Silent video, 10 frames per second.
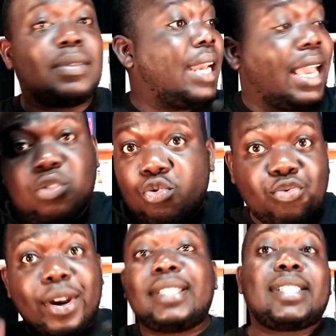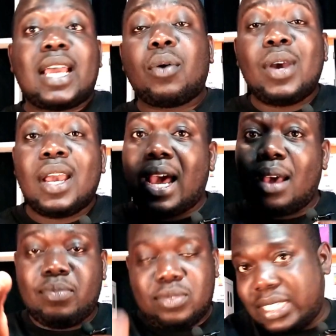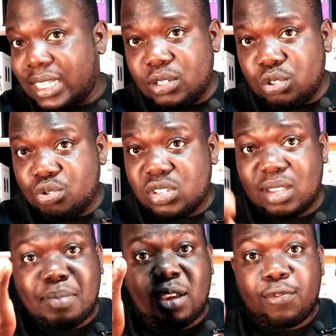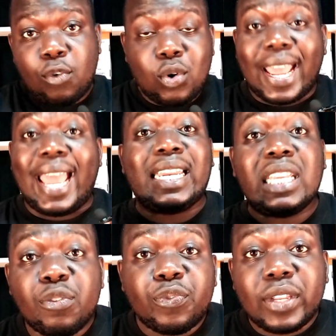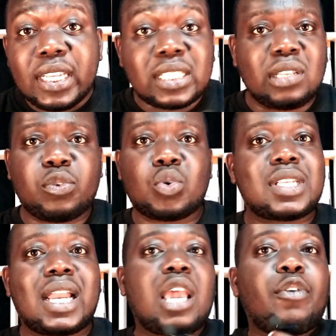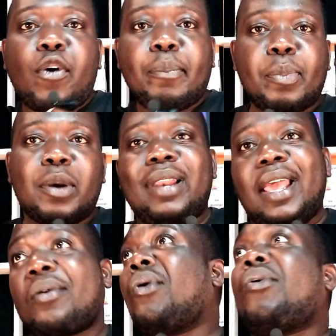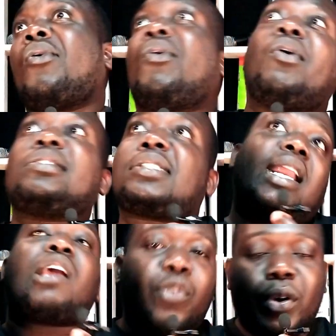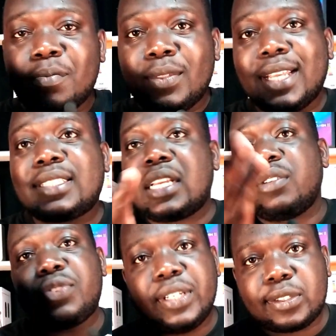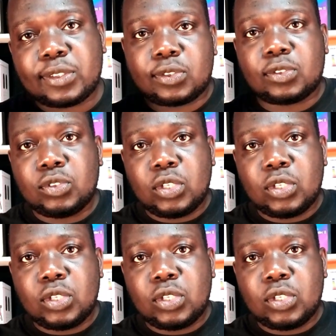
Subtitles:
Like right now, I'm still using my phone, an Infinix. If it was an iPhone, people would be like, oh, it's an iPhone. It's an Infinix.